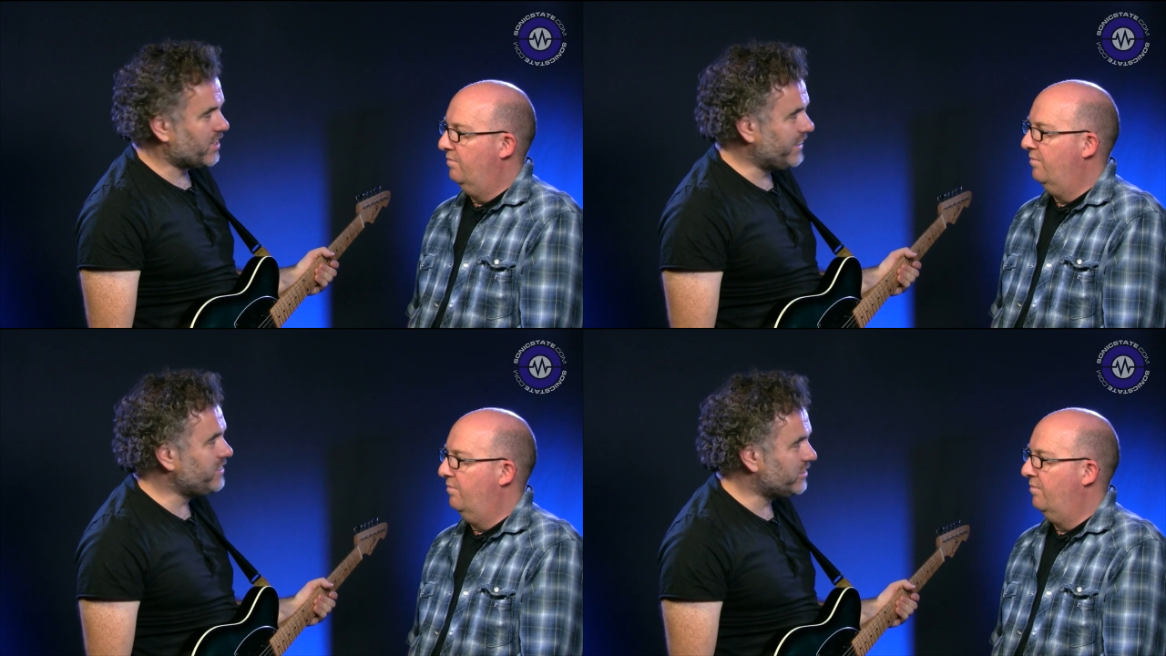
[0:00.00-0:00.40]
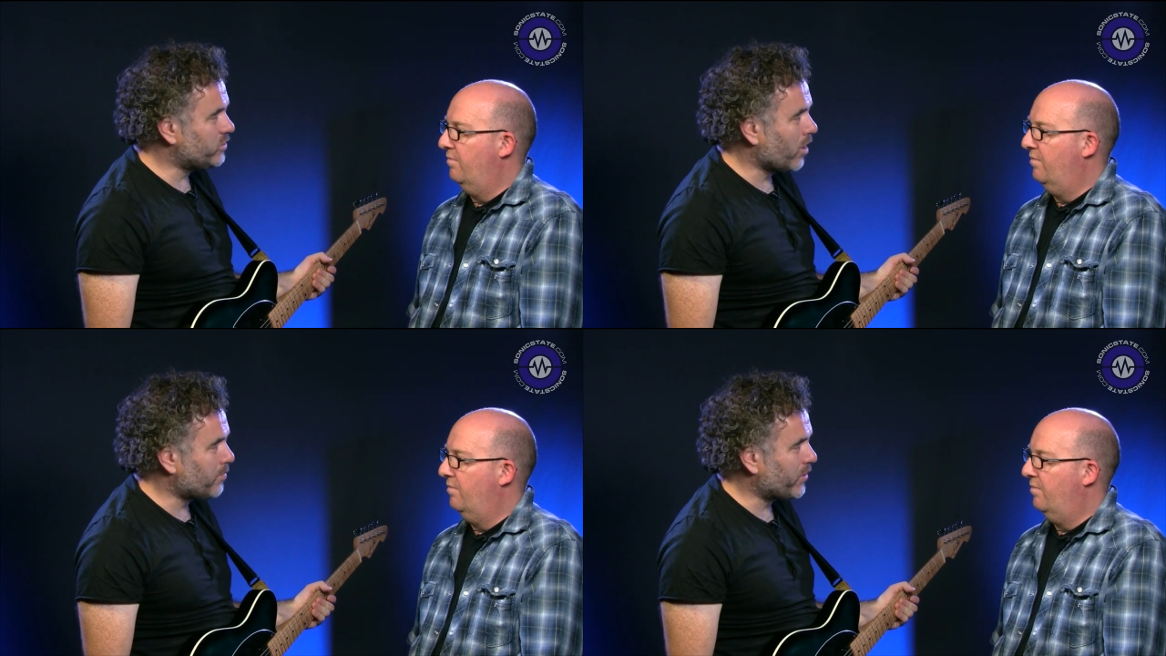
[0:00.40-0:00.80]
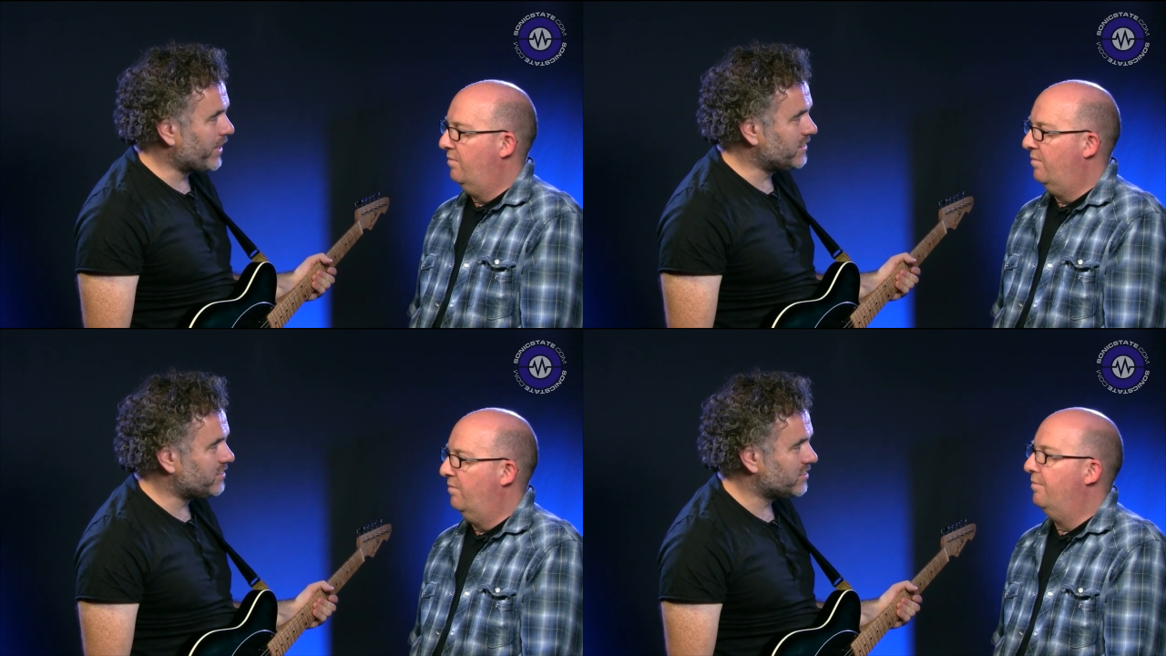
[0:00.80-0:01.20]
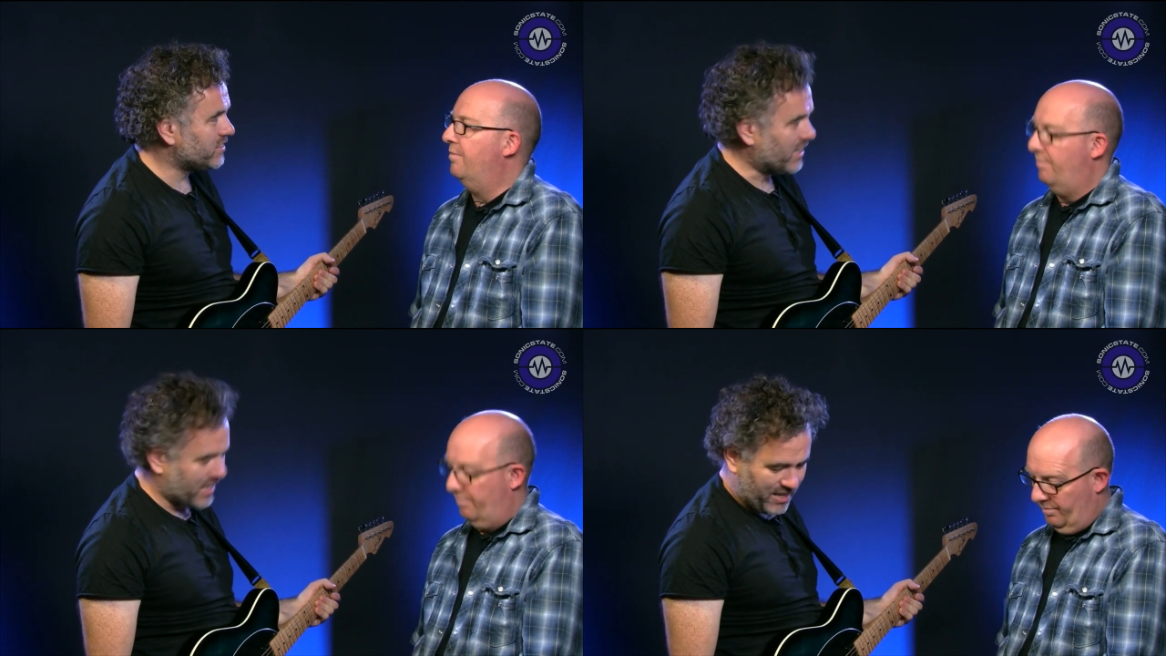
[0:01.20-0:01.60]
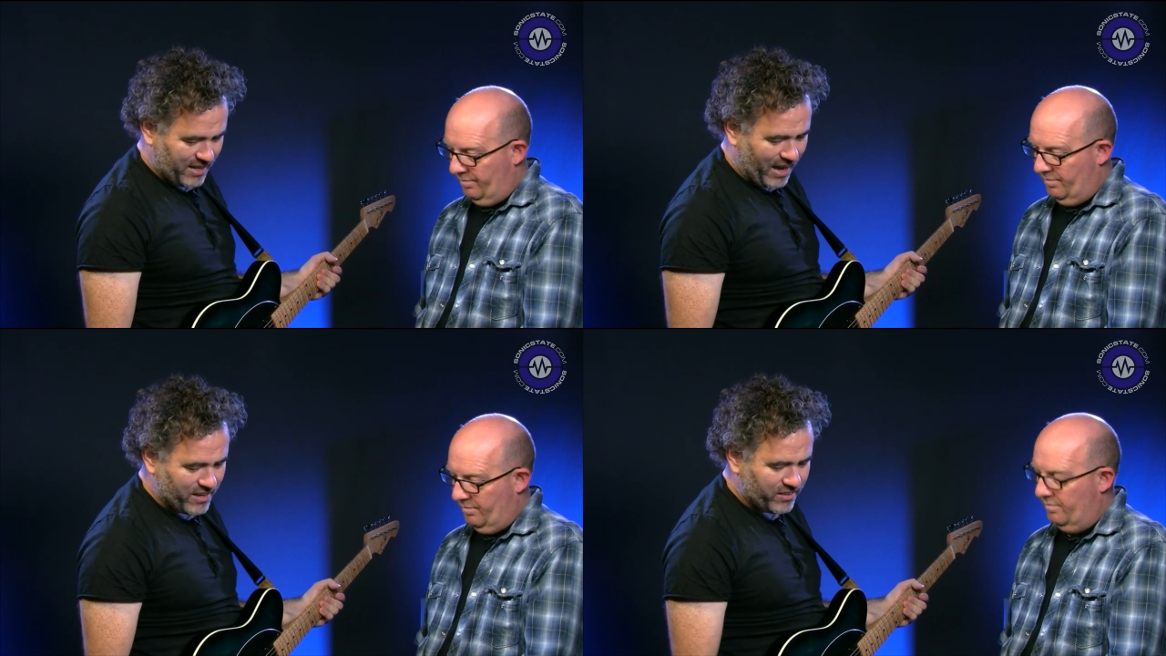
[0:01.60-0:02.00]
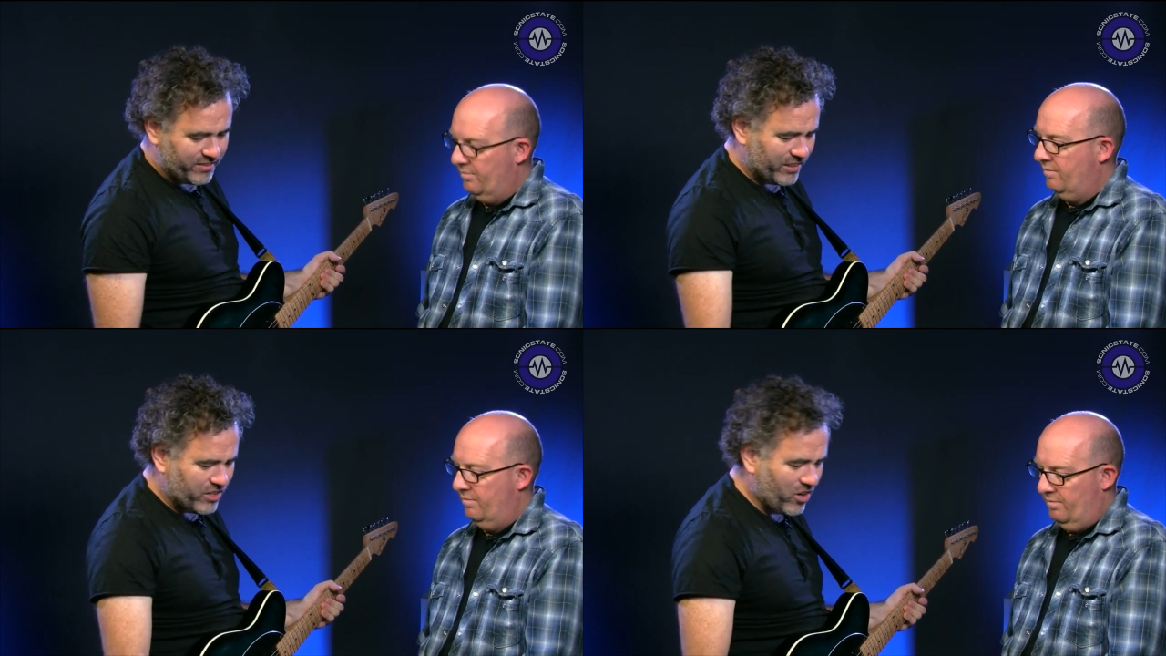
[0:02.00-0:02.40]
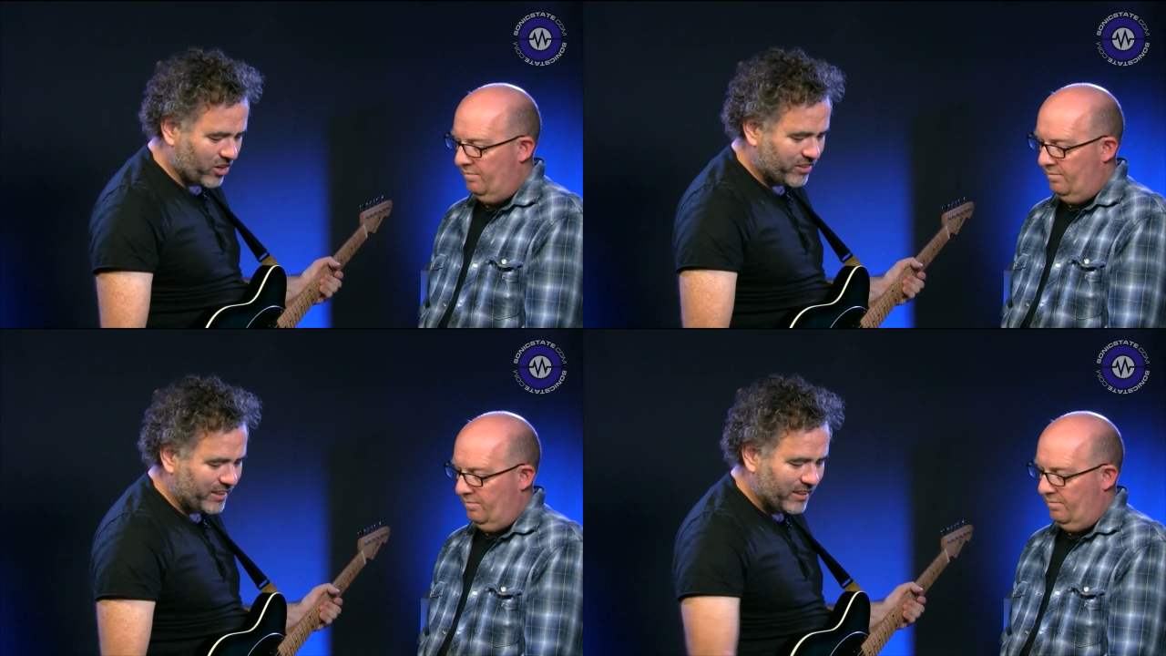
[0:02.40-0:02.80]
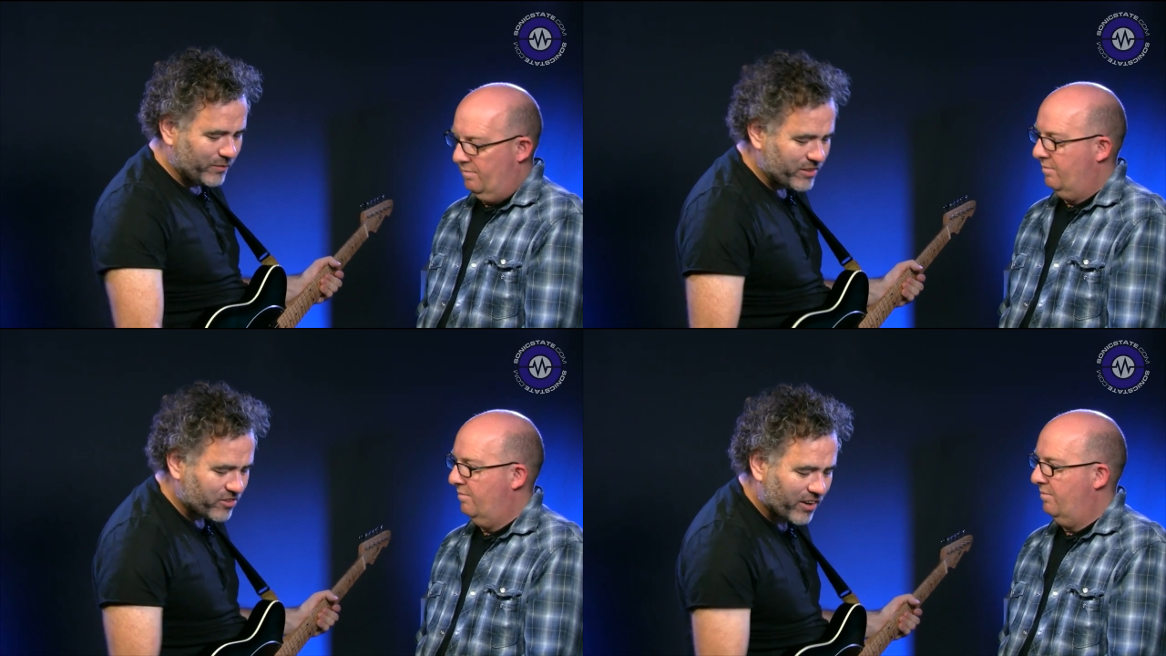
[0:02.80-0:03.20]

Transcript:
Speaker 1: easy to operate, and you're not dealing with